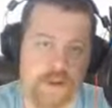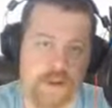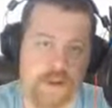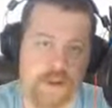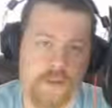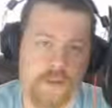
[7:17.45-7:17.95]

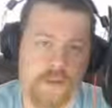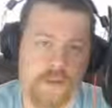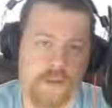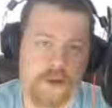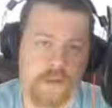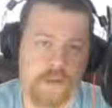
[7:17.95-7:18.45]
that
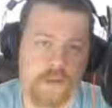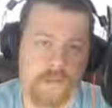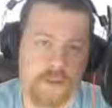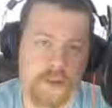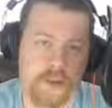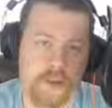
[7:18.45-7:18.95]
I
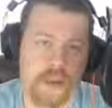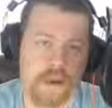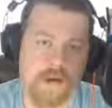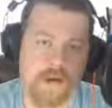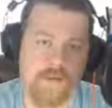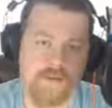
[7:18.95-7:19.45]
may
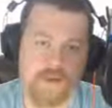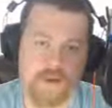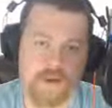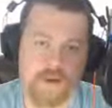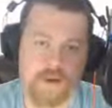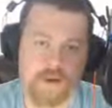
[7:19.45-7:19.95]
have
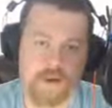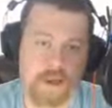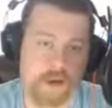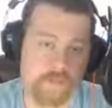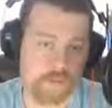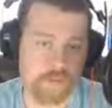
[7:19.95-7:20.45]
a lot of
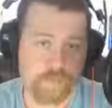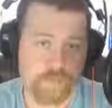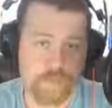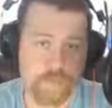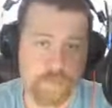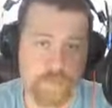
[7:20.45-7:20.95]
use for two
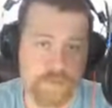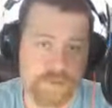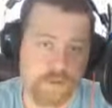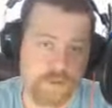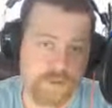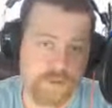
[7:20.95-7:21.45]
inputs in the
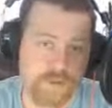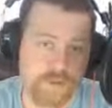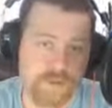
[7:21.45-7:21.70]
future,